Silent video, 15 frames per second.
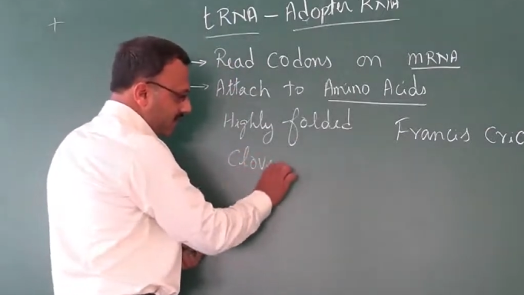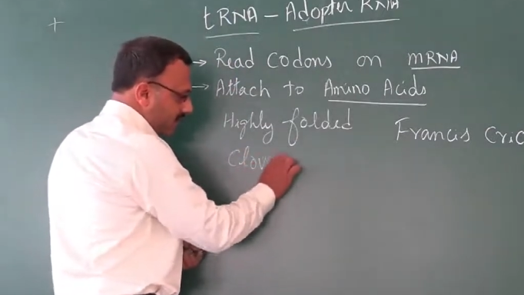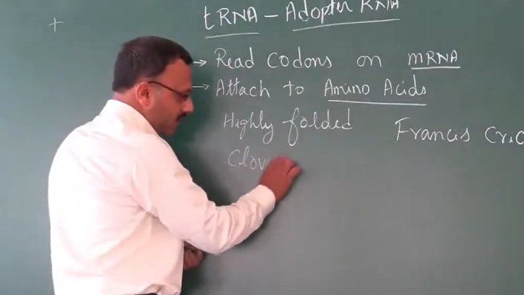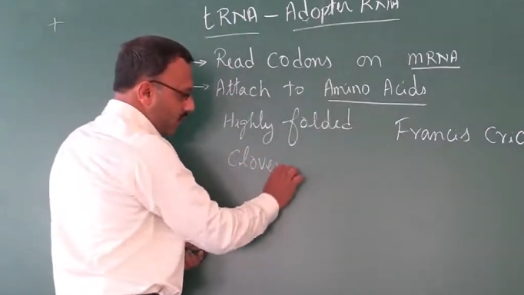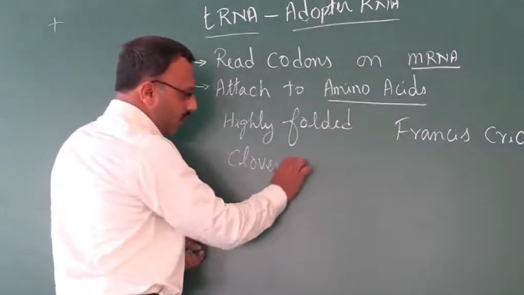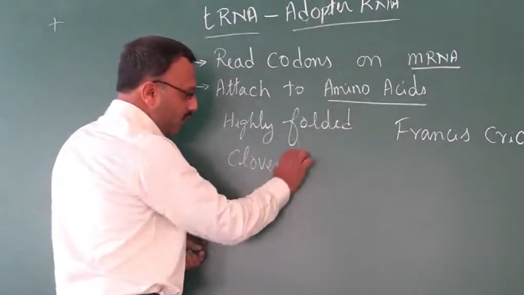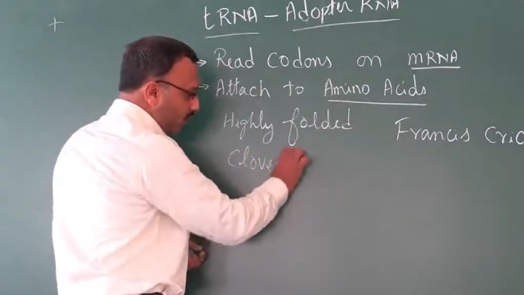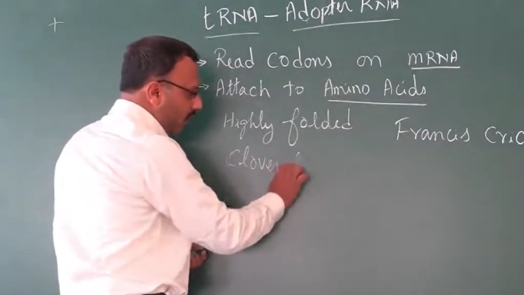
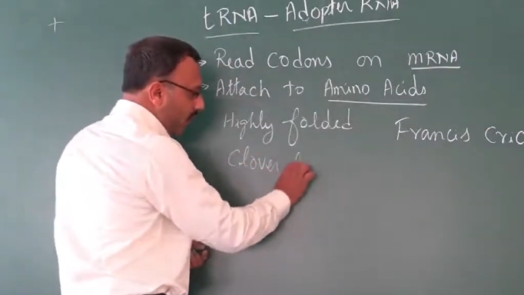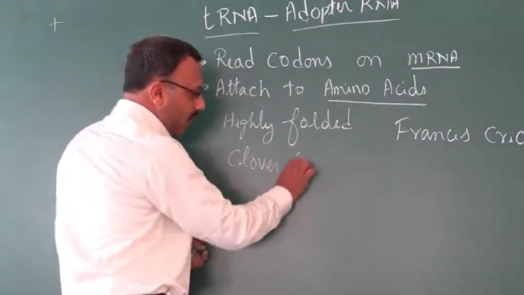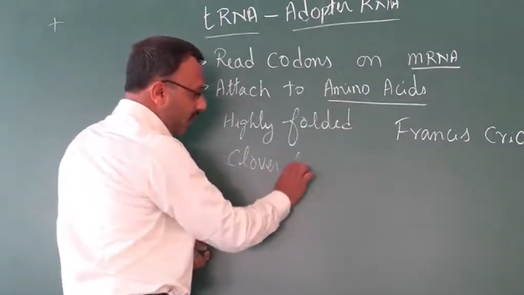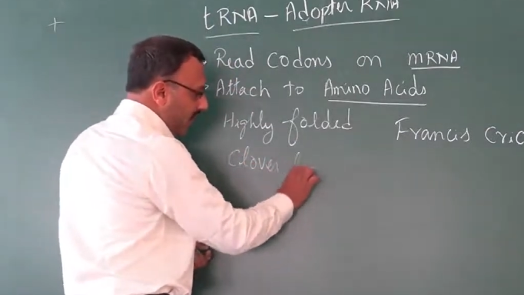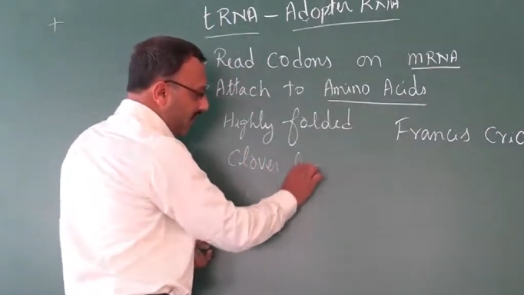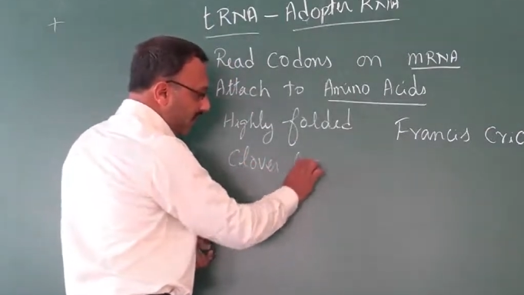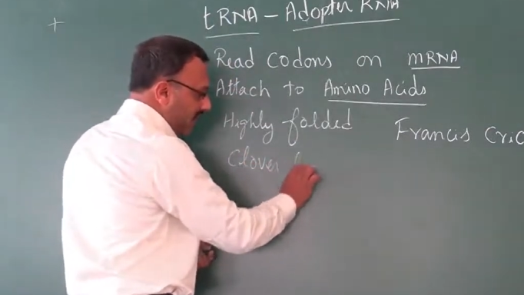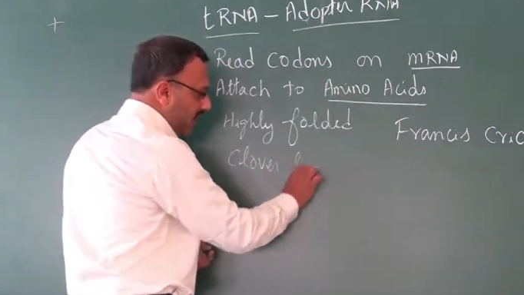
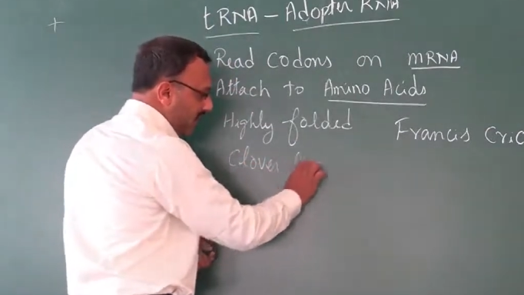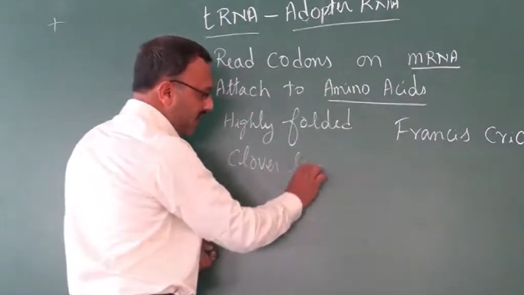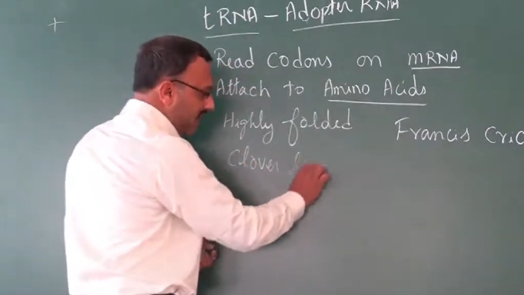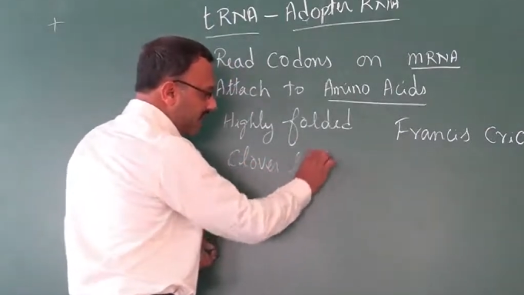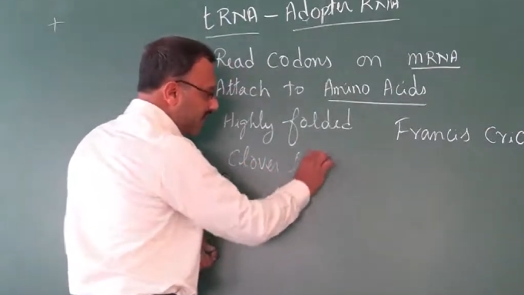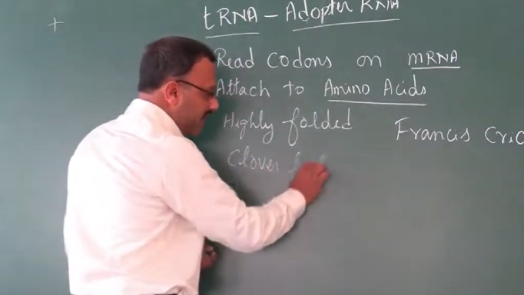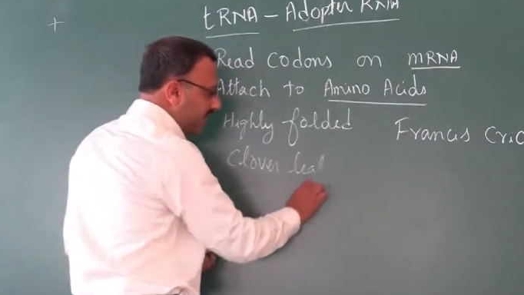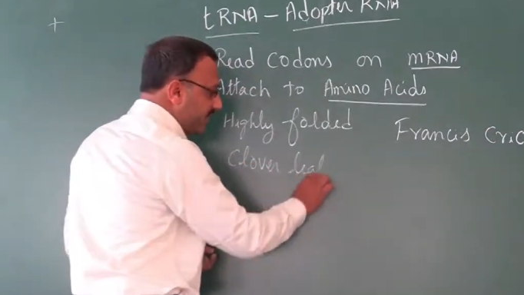clover
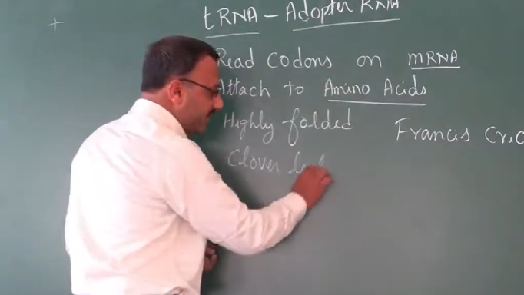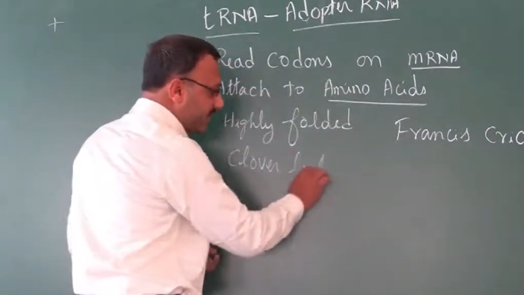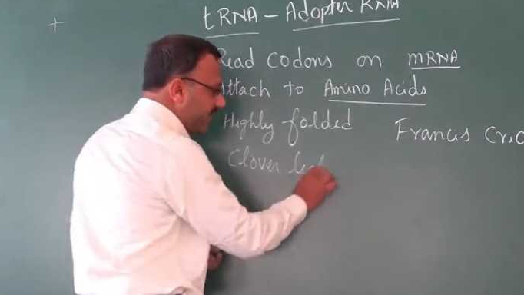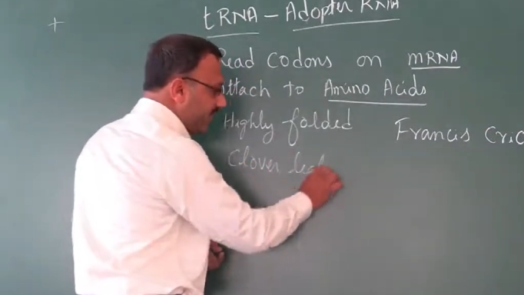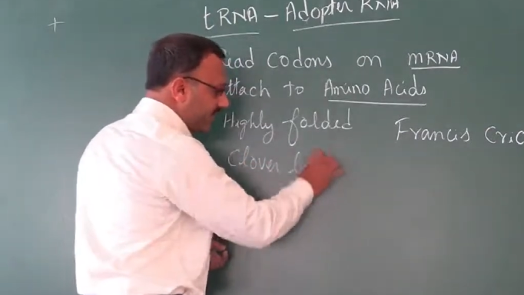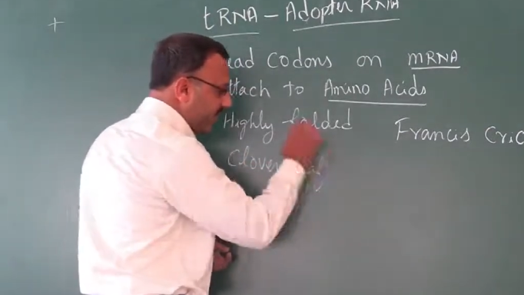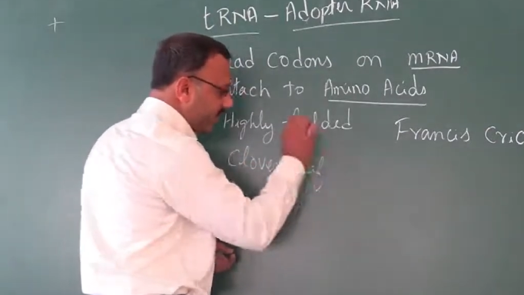leaf.